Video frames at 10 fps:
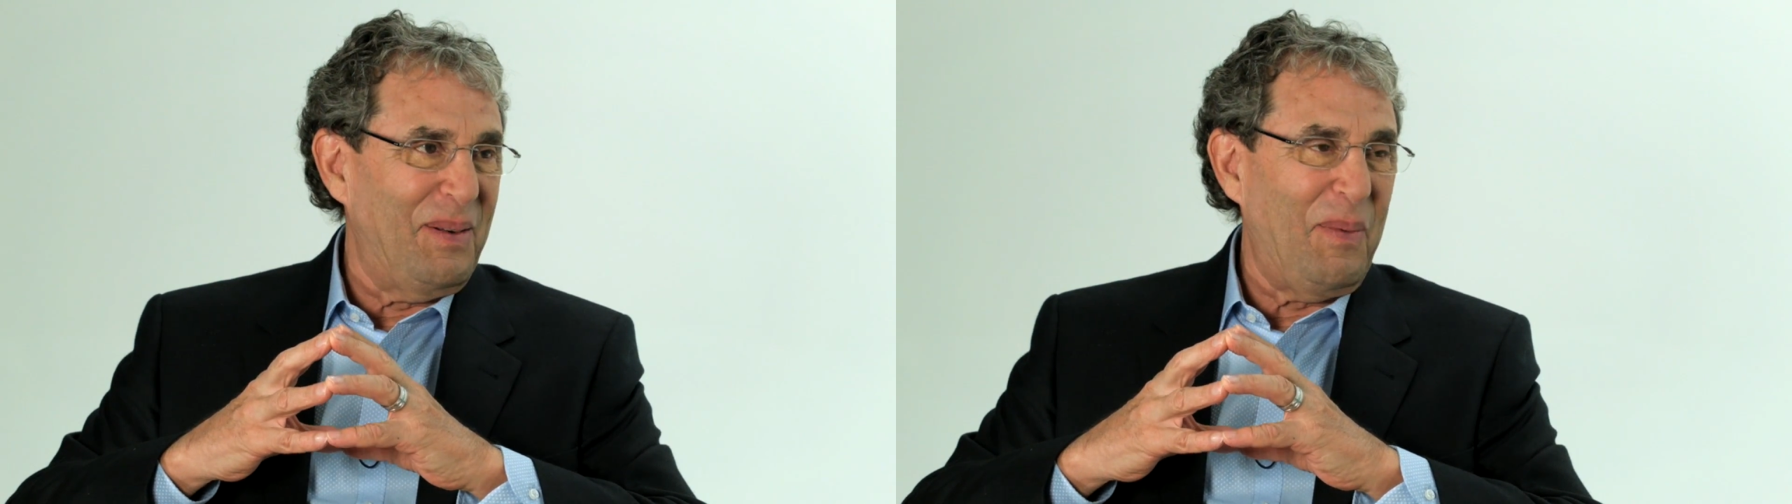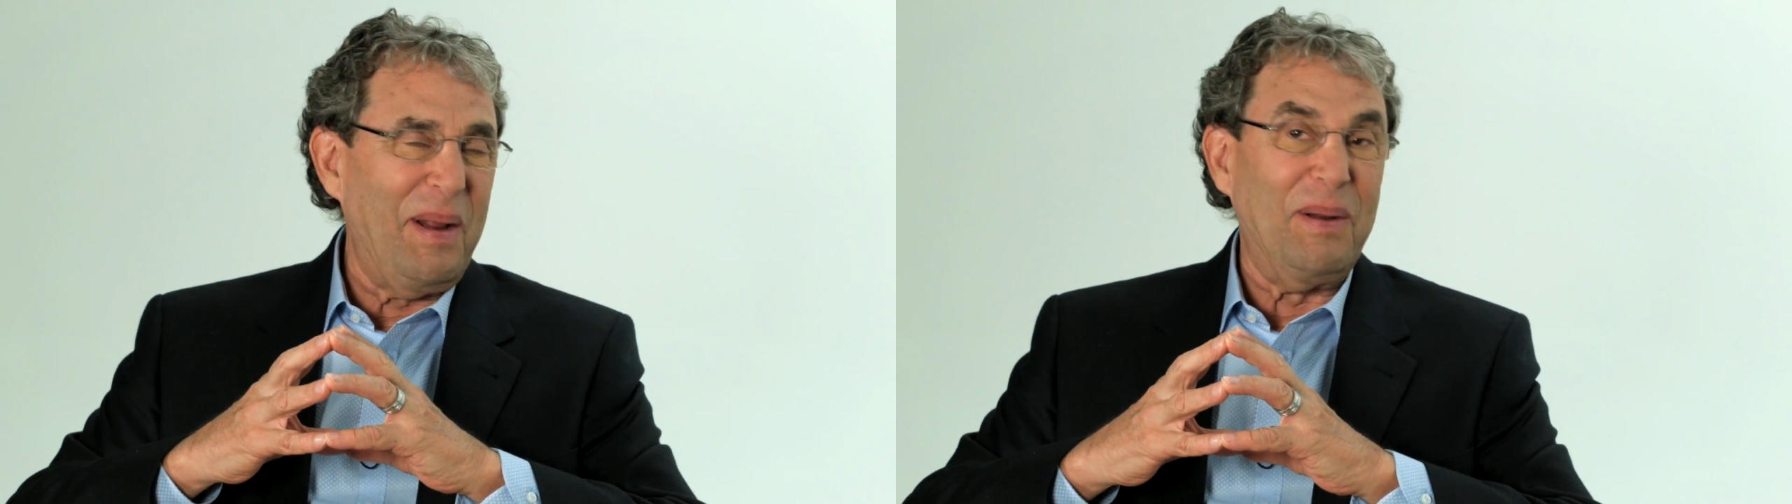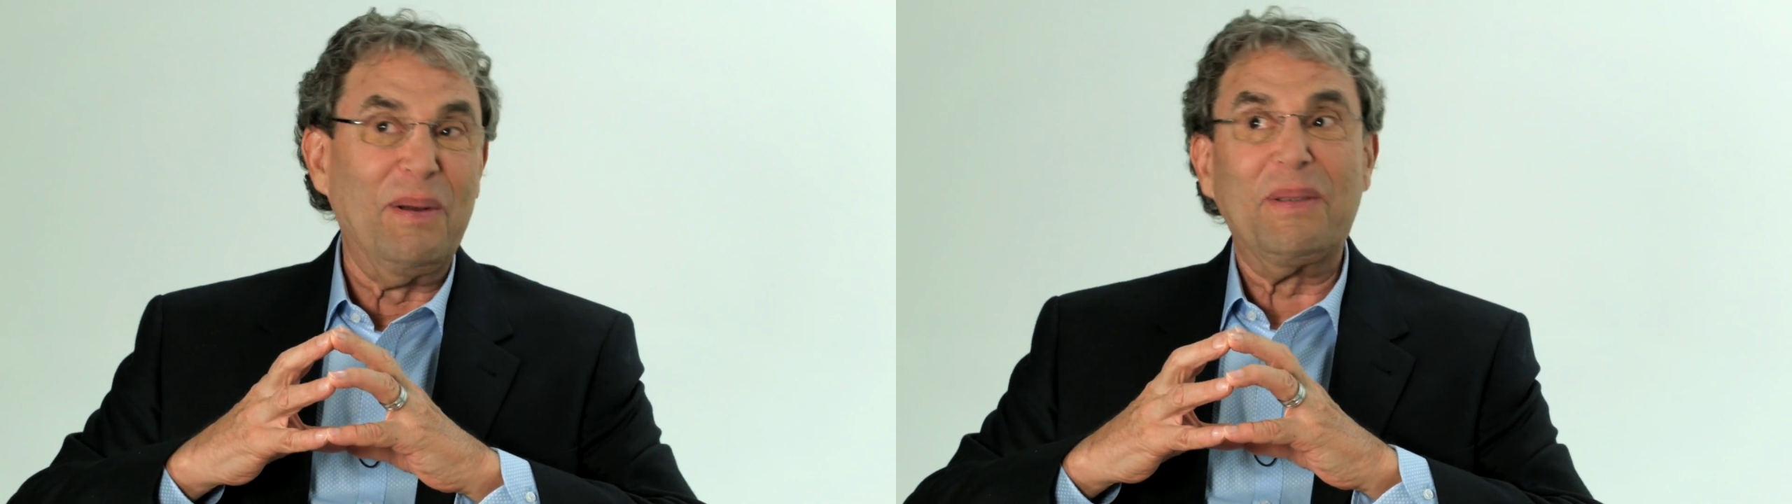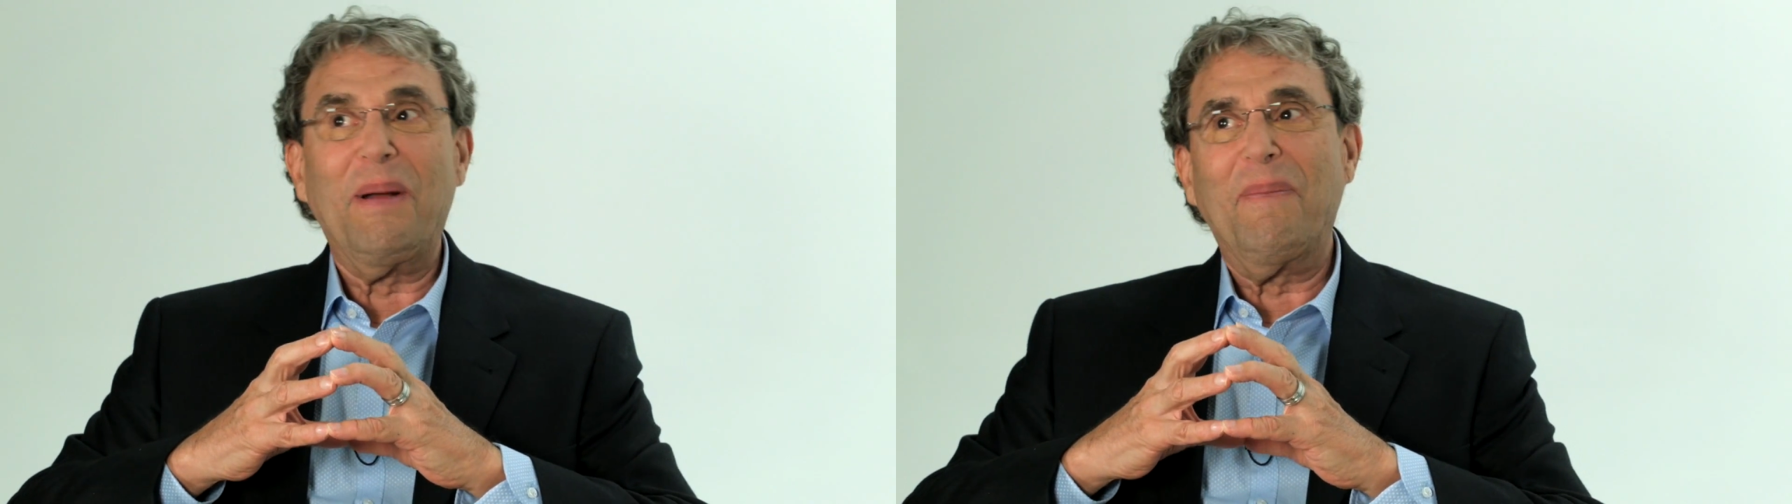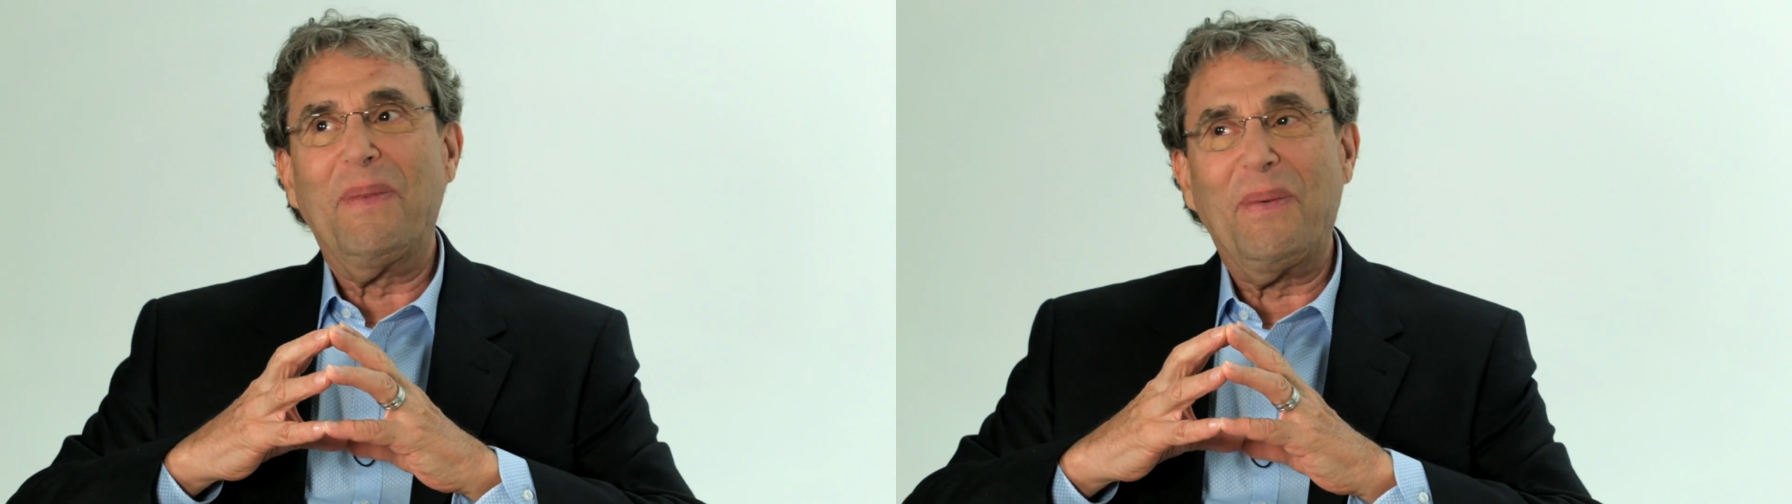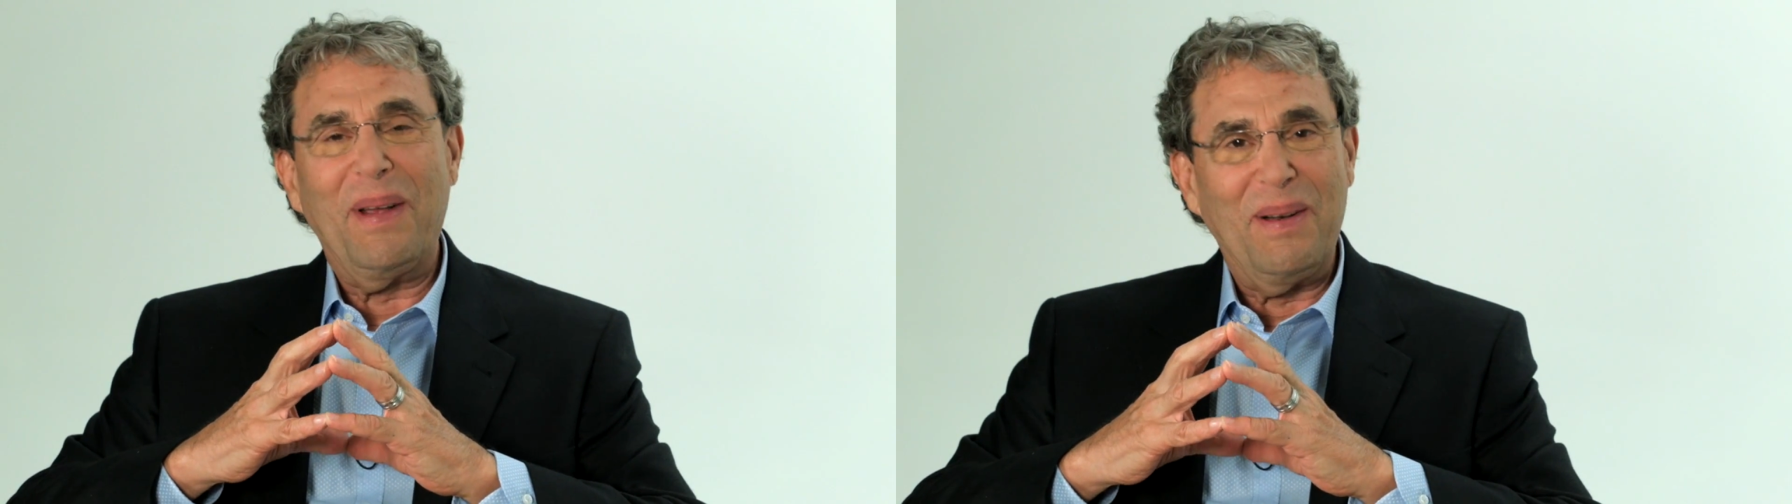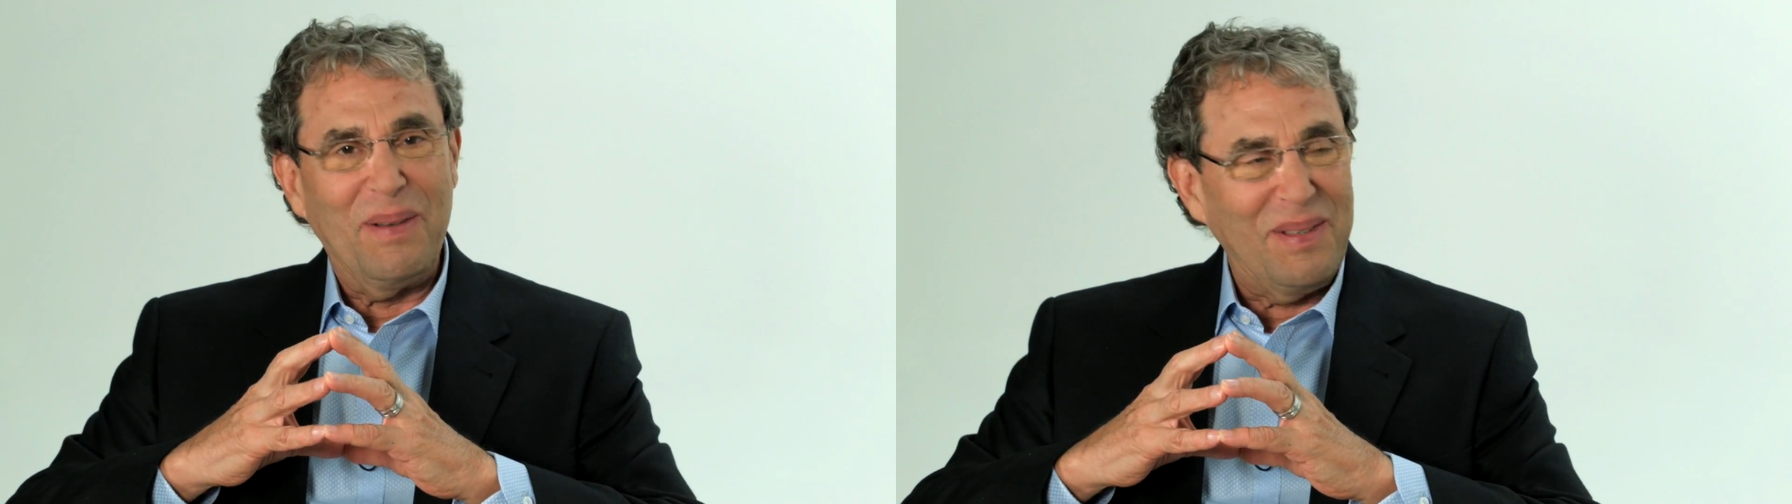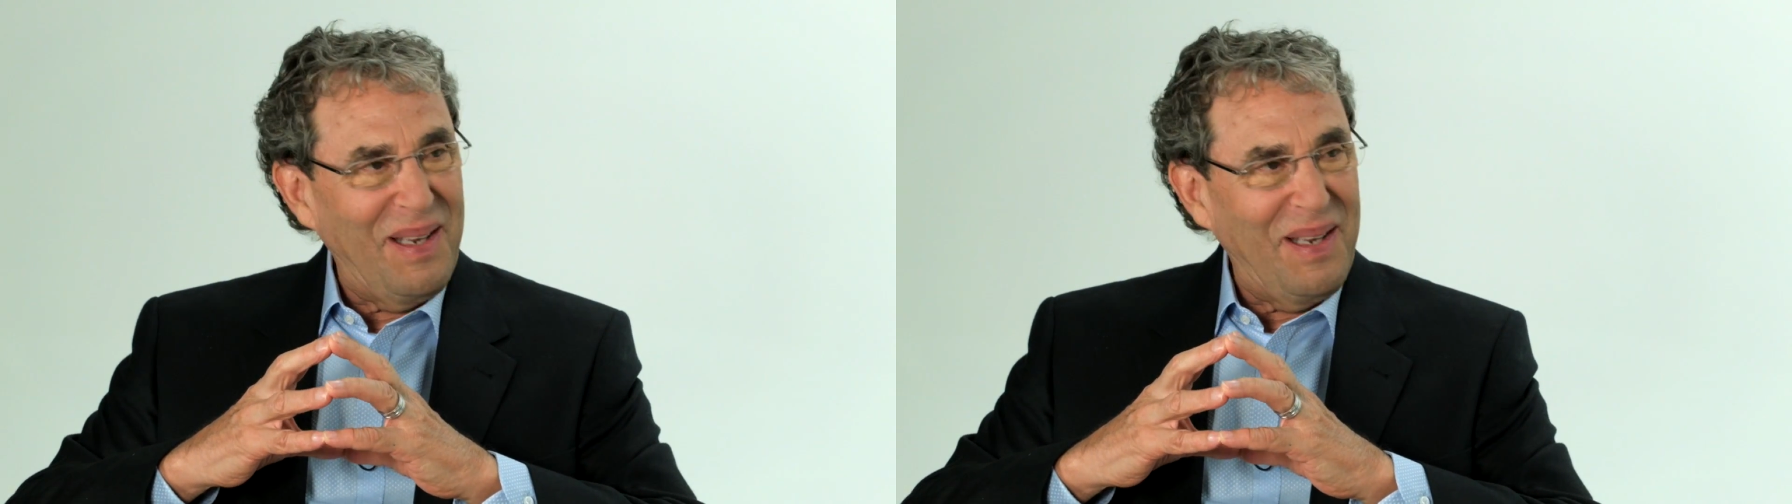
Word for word: the weight goes up, the weight goes